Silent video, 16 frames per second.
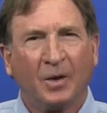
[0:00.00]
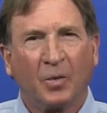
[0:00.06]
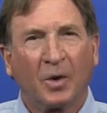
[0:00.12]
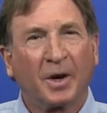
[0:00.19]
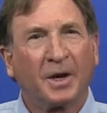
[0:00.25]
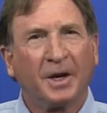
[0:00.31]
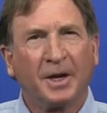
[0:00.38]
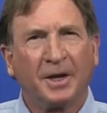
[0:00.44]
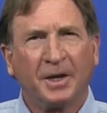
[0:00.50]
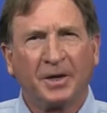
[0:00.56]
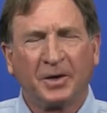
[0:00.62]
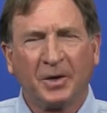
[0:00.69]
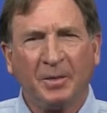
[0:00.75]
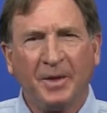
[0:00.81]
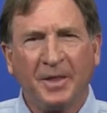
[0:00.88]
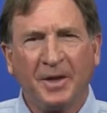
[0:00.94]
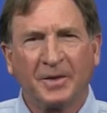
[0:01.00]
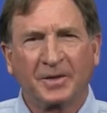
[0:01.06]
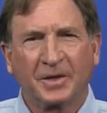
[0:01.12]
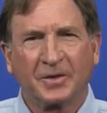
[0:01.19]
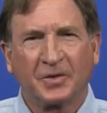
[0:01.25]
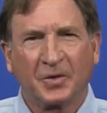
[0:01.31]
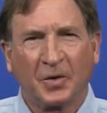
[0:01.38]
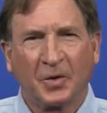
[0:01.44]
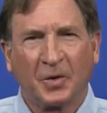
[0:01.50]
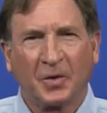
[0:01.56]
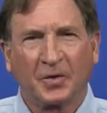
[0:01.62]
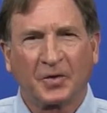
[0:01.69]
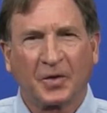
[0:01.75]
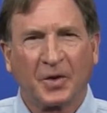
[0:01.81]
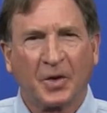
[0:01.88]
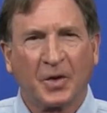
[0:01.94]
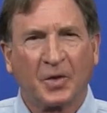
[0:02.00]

We're going to determine those controls